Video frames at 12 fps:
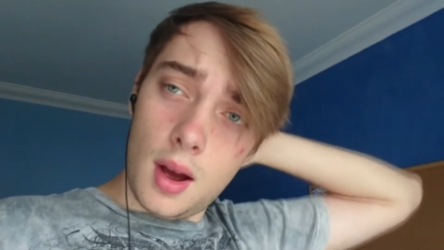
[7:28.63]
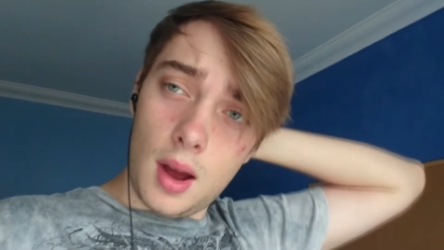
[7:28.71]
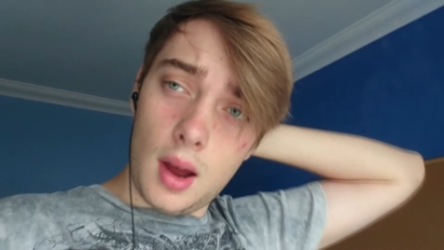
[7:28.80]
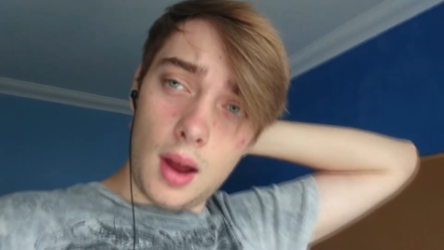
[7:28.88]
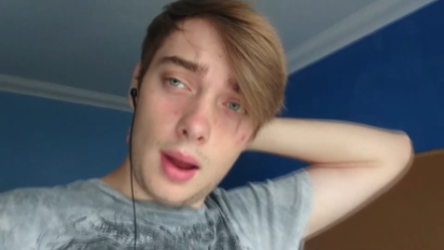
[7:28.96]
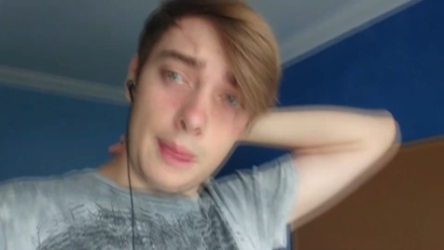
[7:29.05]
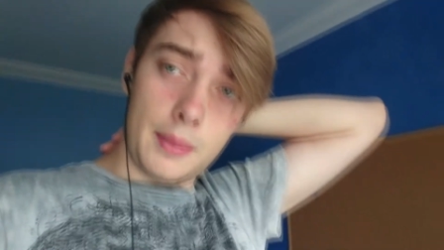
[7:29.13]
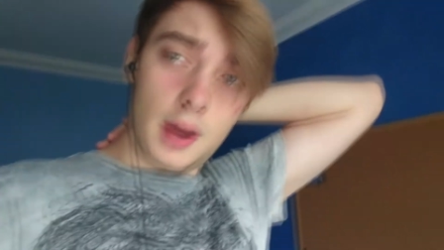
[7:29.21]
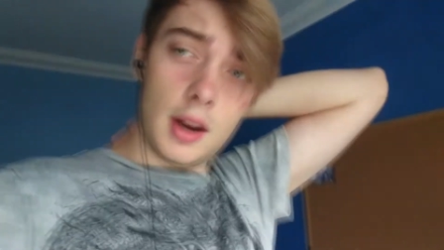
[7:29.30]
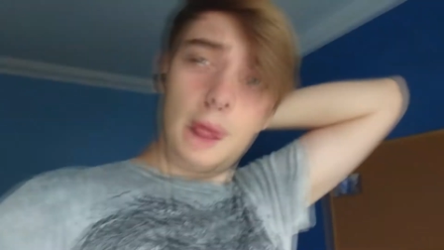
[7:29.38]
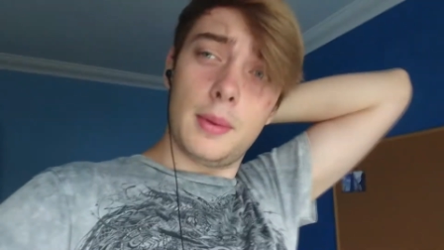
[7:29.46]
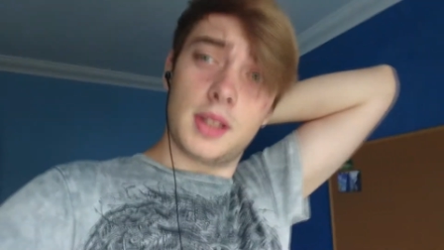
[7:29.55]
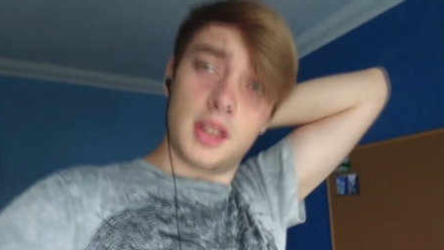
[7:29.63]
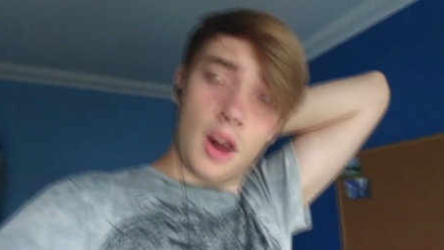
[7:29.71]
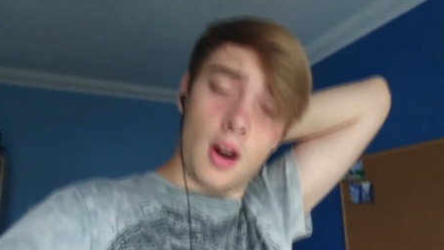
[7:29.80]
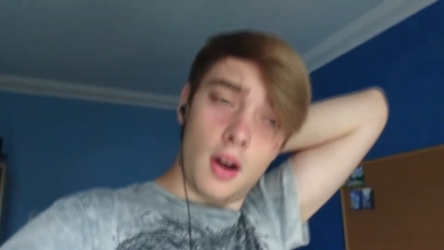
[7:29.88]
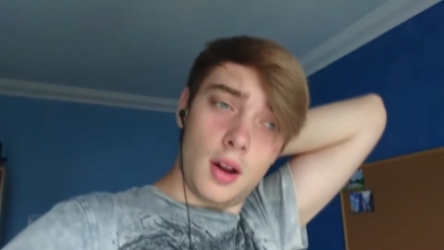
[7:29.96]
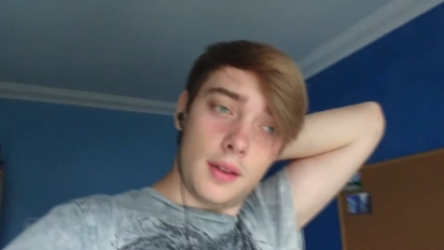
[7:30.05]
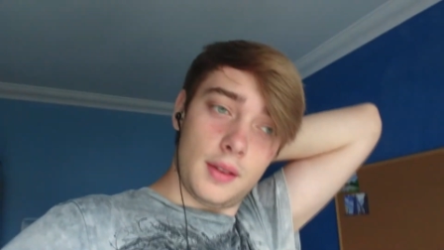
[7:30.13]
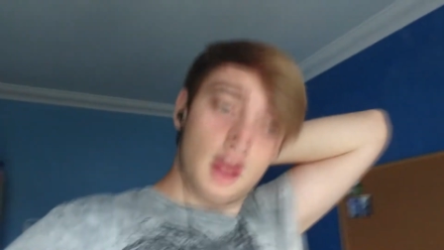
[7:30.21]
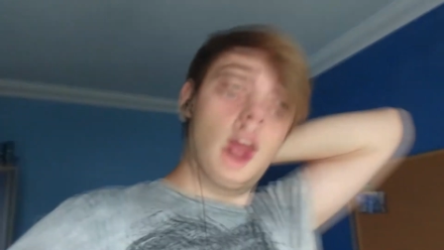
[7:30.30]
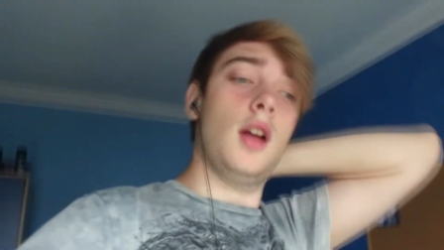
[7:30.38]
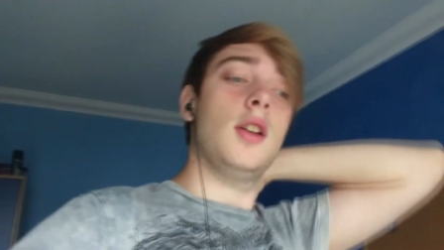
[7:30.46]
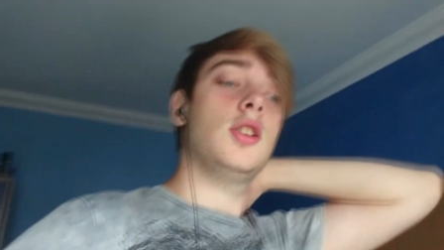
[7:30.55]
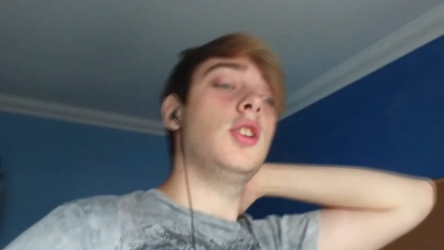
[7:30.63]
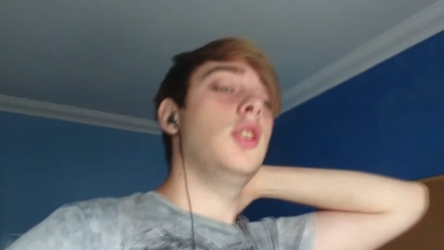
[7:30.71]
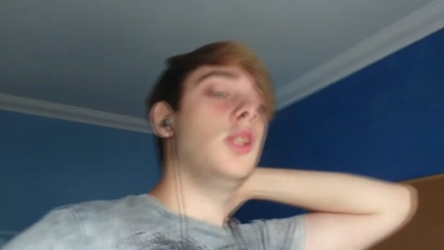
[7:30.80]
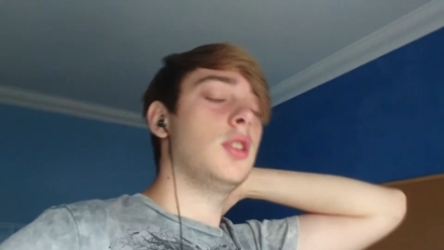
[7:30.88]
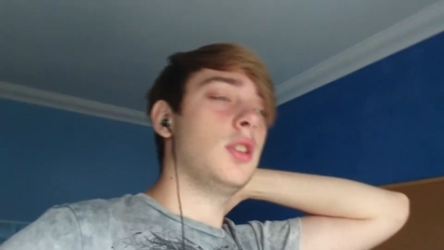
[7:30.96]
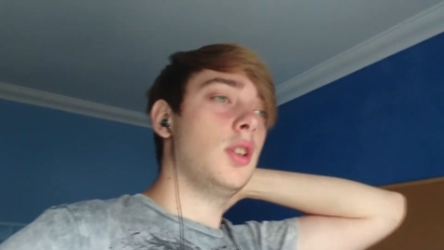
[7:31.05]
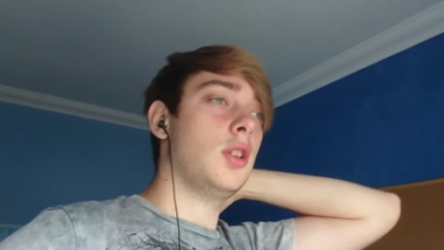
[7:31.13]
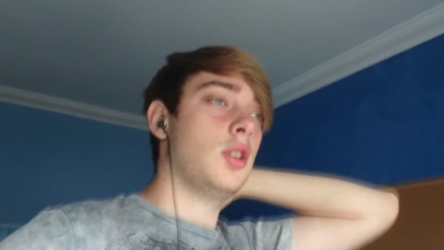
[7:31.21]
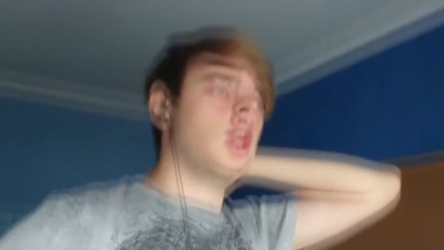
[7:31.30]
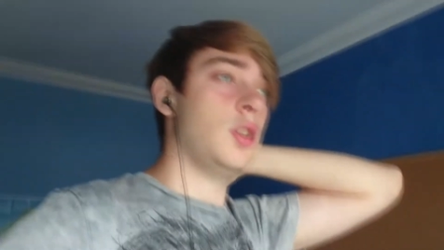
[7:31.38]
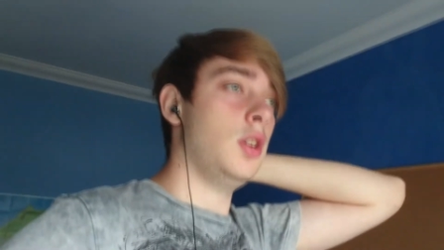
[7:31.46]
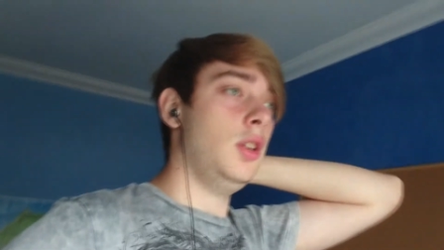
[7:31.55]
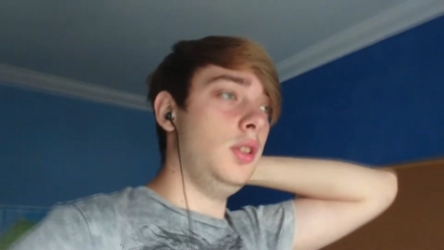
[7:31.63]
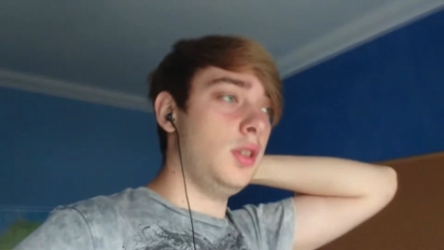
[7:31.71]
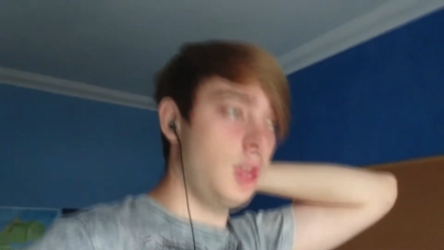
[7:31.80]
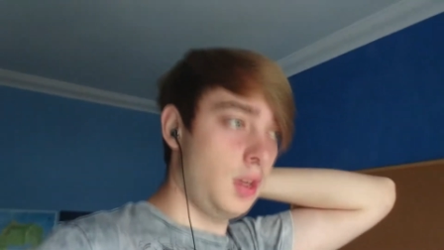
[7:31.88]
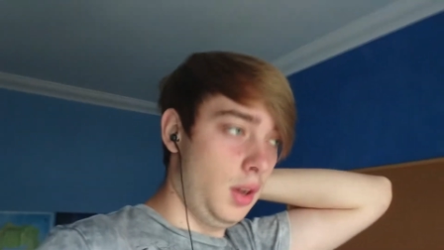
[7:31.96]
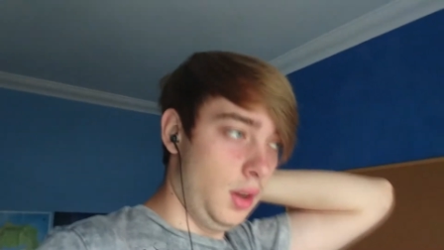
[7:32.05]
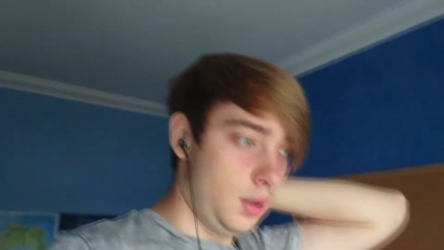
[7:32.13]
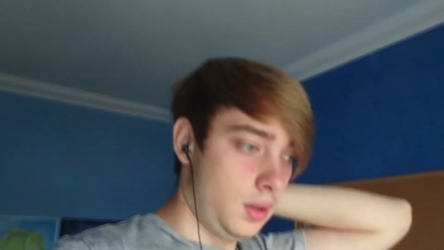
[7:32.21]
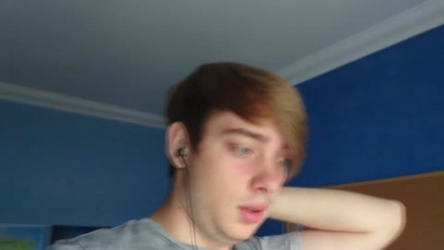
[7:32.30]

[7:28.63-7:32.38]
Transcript: Um, her name is Sarah. Uh, she's she's uh,